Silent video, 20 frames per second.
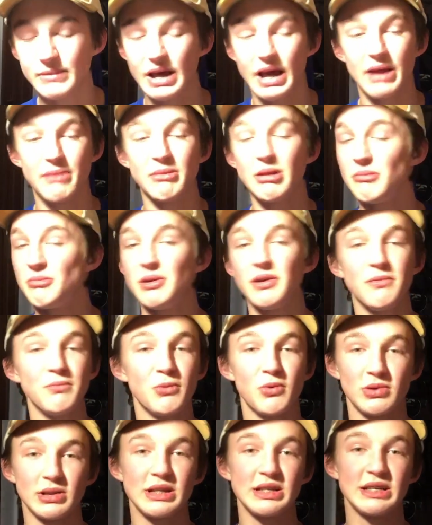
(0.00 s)
10, maybe
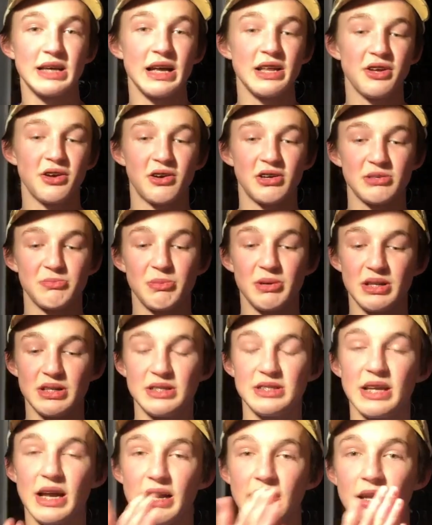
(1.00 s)
more than 10 yards, but
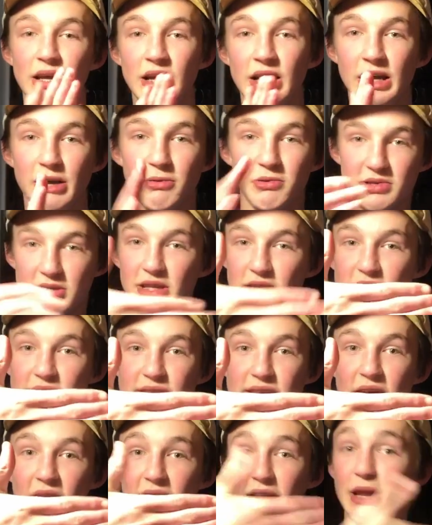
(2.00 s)
instead he went to the
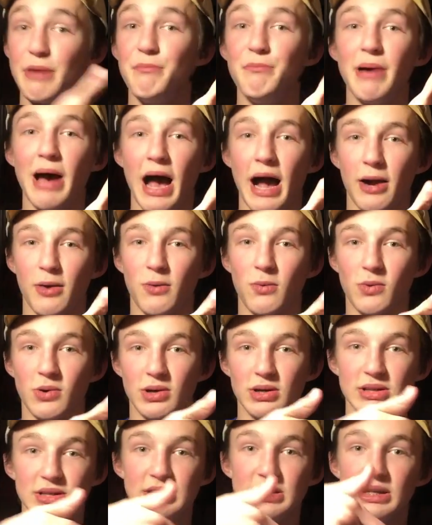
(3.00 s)
side and
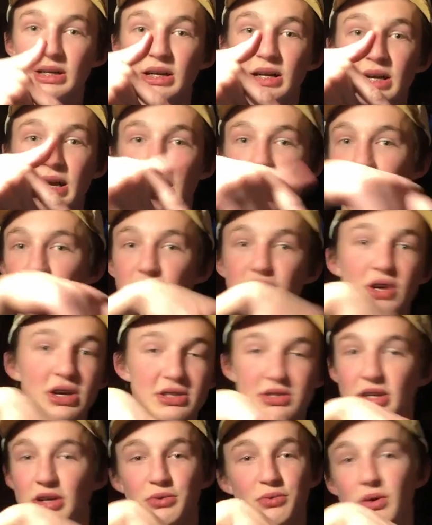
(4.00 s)
backwards and
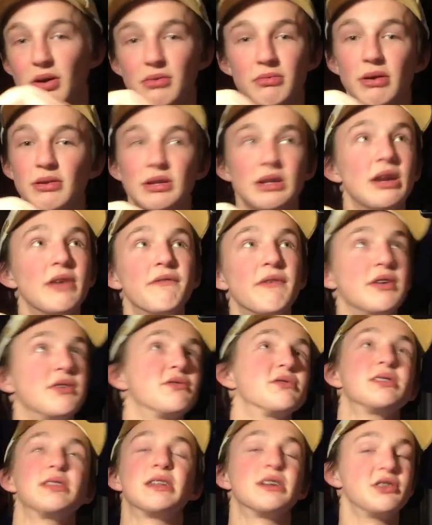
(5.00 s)
tries to, like, run around the
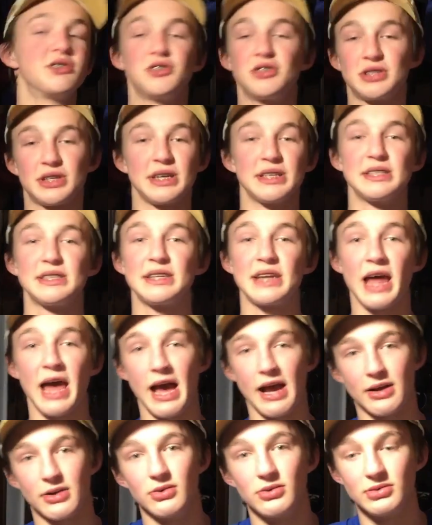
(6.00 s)
defenders and just gets
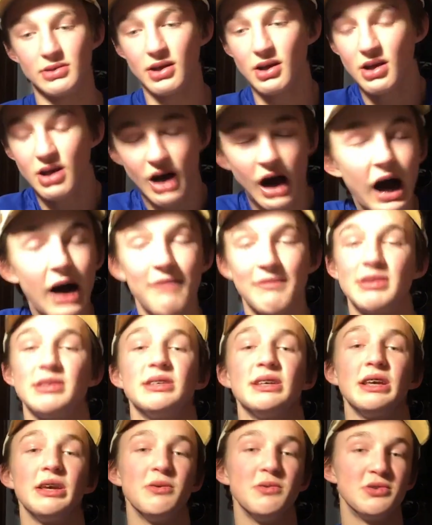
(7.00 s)
tackled.
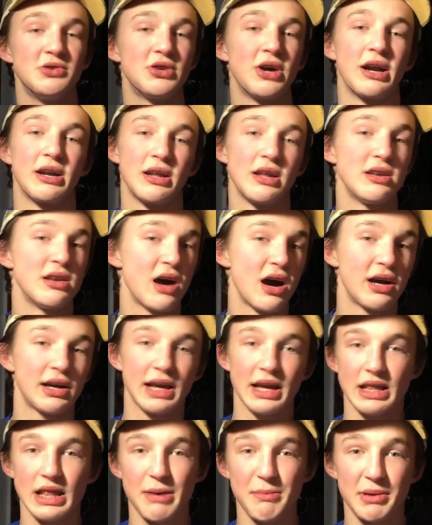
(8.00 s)
Obviously, he was trying to knock
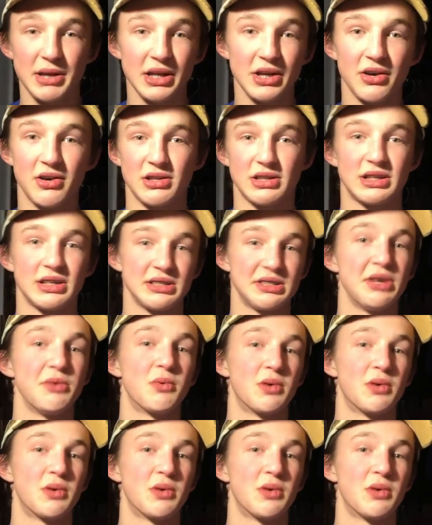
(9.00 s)
in that many yards because he